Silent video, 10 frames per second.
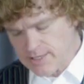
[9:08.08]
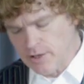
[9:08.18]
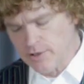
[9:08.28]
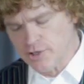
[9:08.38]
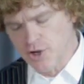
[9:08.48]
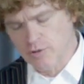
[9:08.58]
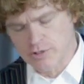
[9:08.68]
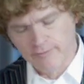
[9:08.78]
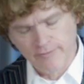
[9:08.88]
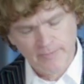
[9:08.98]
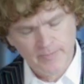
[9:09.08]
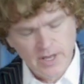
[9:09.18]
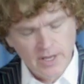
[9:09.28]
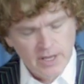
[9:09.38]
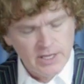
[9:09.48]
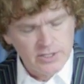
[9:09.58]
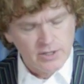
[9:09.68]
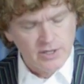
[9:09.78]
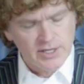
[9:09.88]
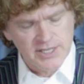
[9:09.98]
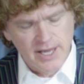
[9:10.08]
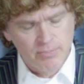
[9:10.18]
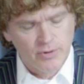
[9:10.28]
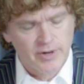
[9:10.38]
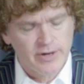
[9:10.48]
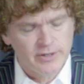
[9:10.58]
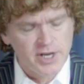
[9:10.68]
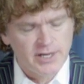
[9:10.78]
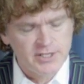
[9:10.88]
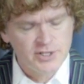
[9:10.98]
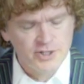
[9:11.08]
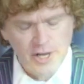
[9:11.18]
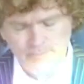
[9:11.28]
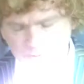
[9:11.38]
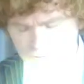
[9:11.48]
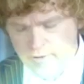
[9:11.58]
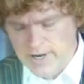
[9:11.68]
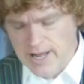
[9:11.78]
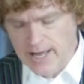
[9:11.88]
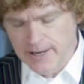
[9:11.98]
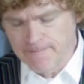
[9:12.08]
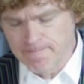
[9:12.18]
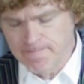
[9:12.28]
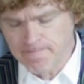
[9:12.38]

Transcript: let's look at Joseph he's a good example here Genesis chapter 39